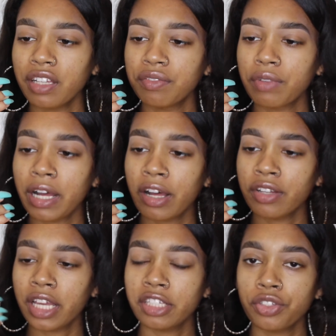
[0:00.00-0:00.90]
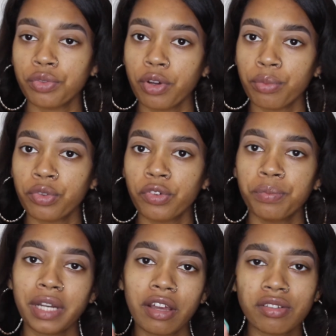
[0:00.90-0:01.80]
n Wild H2O proof,
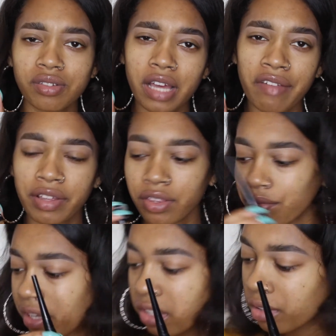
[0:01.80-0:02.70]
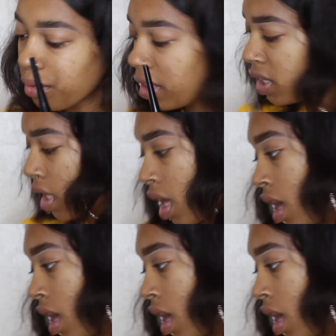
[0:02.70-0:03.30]
but I also have like the regular one.